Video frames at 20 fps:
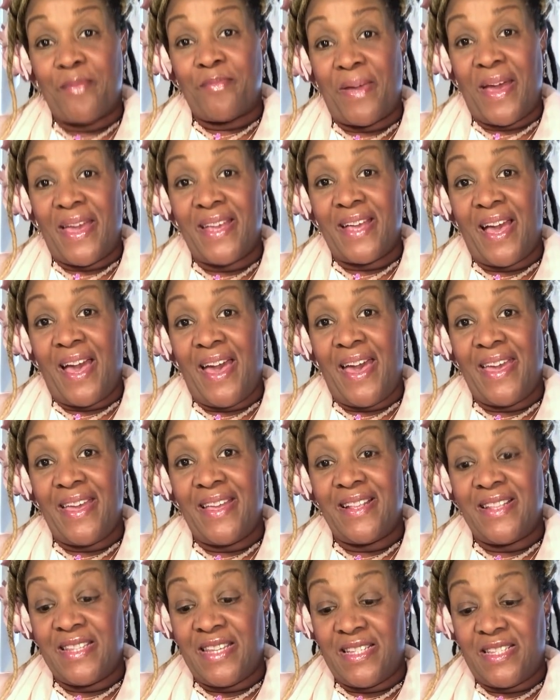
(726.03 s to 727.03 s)
Bye,
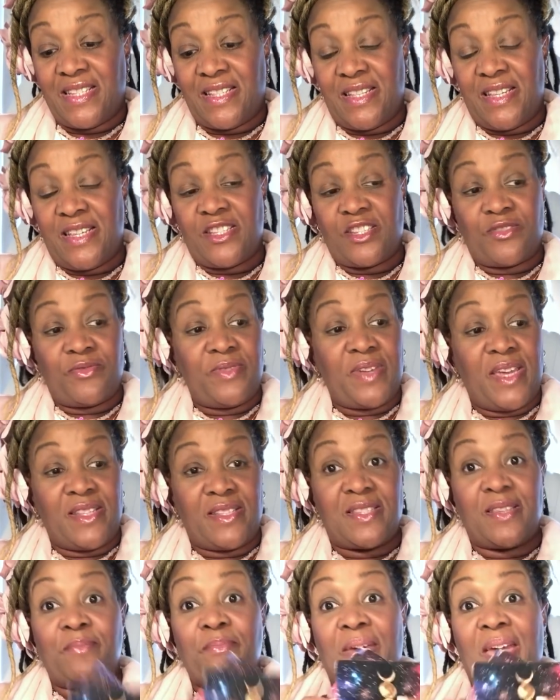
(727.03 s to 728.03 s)
guys. Let's
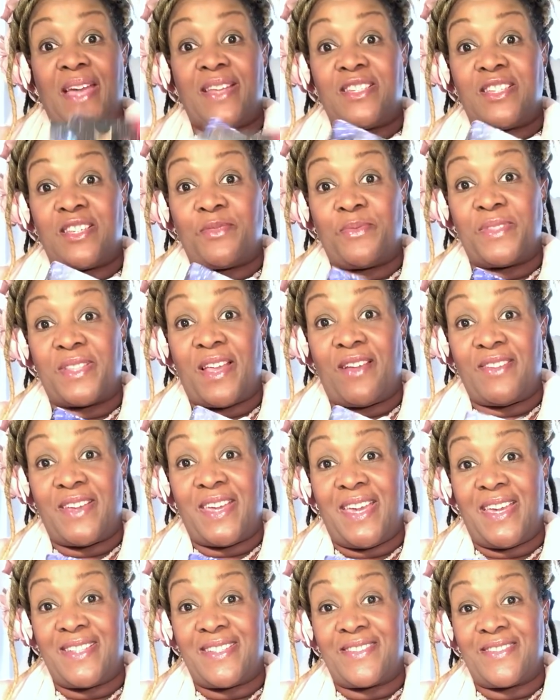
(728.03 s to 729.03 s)
create some magic without
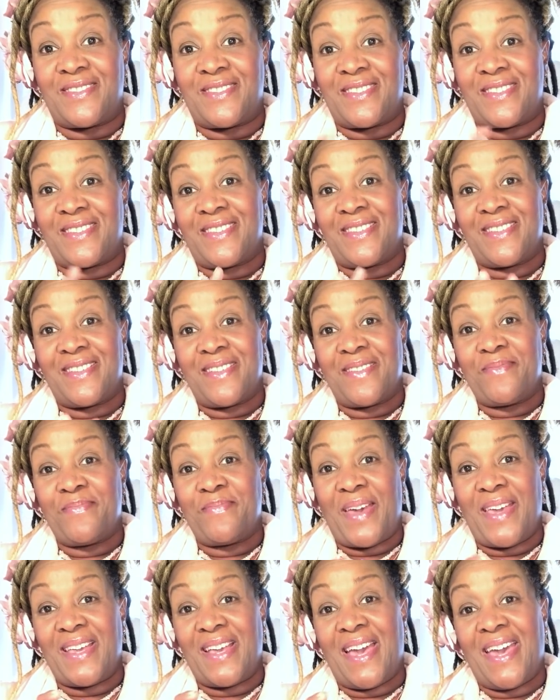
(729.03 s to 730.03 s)
candles.
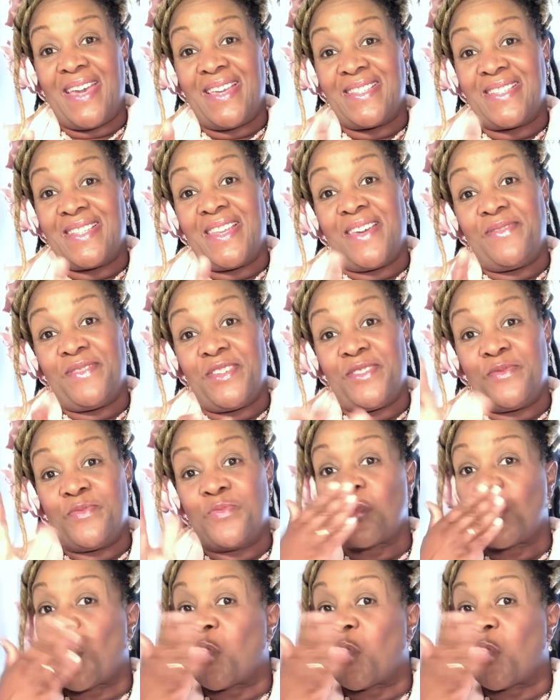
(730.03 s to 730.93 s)
Bye, guys. Love you.